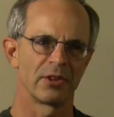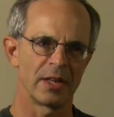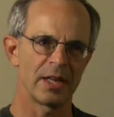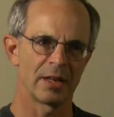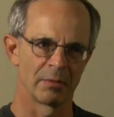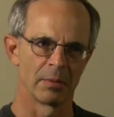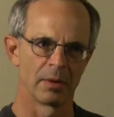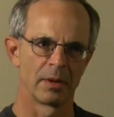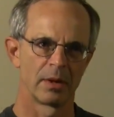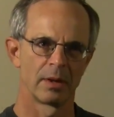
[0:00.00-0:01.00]
to him,
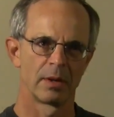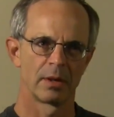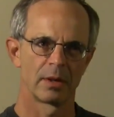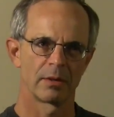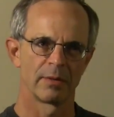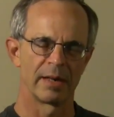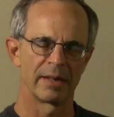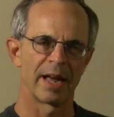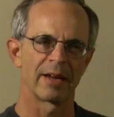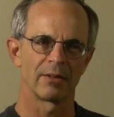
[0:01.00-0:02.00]
right?
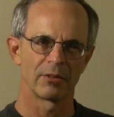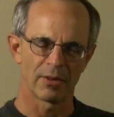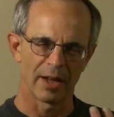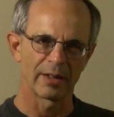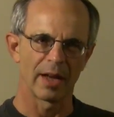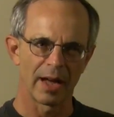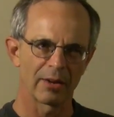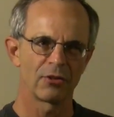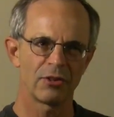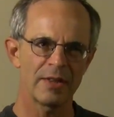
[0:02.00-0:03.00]
And I could
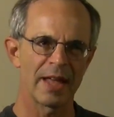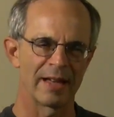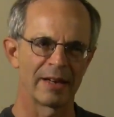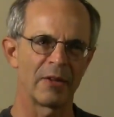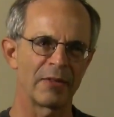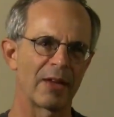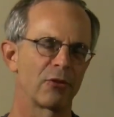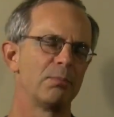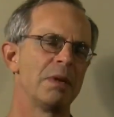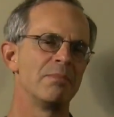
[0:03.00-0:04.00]
see that, and I think
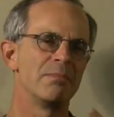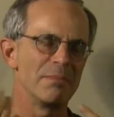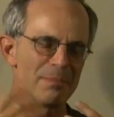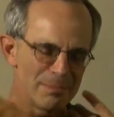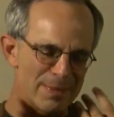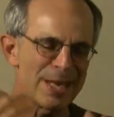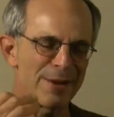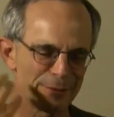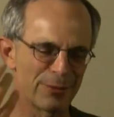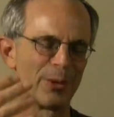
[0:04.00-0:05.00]
that's been
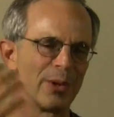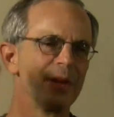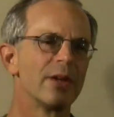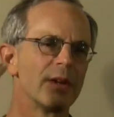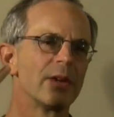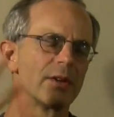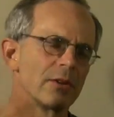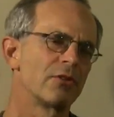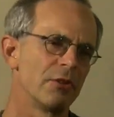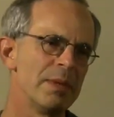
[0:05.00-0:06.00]
meaningful
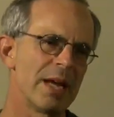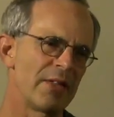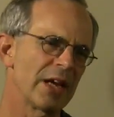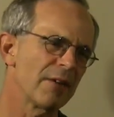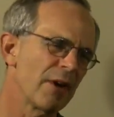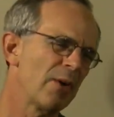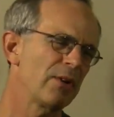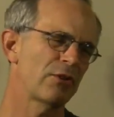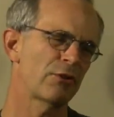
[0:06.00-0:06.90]
to me. I think I've always